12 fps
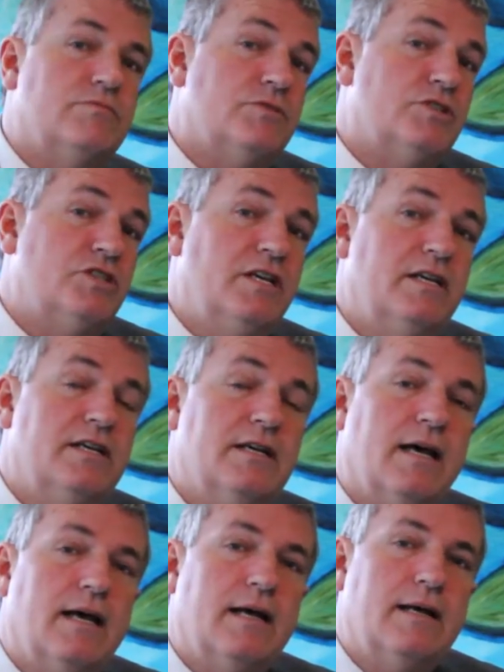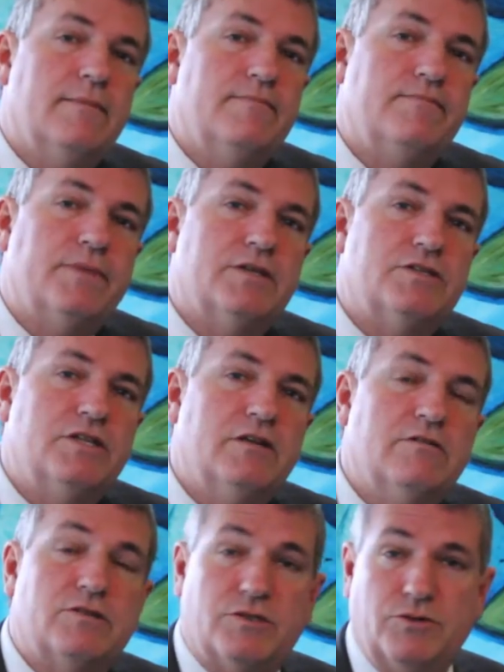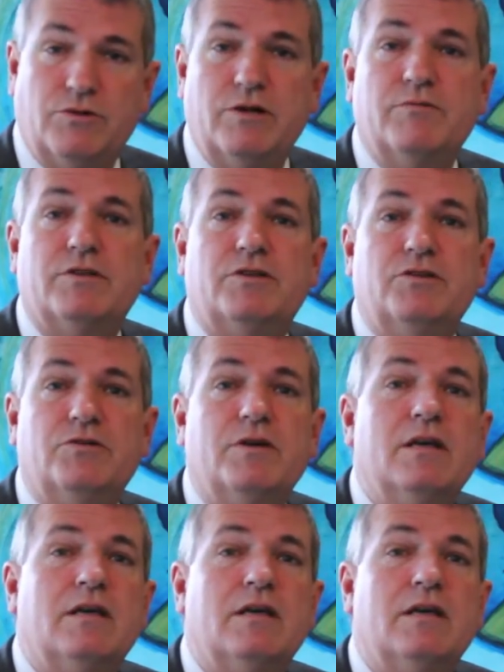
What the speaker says: share a story with you